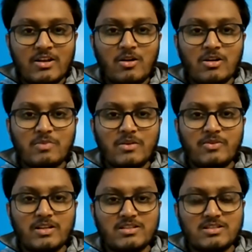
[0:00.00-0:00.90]
I got
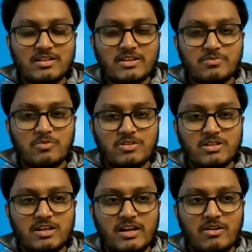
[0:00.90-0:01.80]
my first
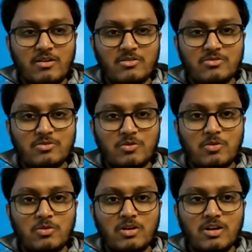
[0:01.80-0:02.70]
exposure. I got to
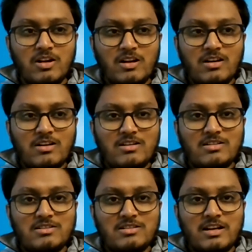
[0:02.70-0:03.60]
know
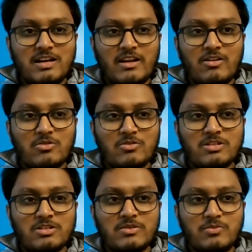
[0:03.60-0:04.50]
uh, and I
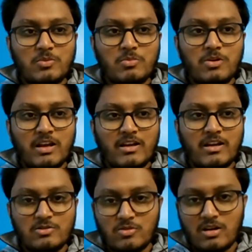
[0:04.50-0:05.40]
got to see football.
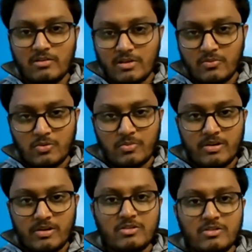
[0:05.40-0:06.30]
I got to cover
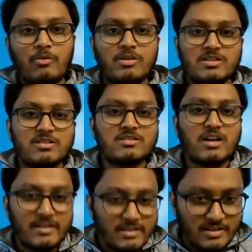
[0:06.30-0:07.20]
football, even though I was
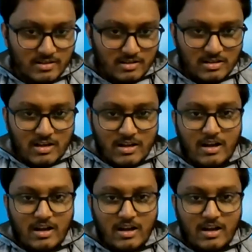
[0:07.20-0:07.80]
starting there.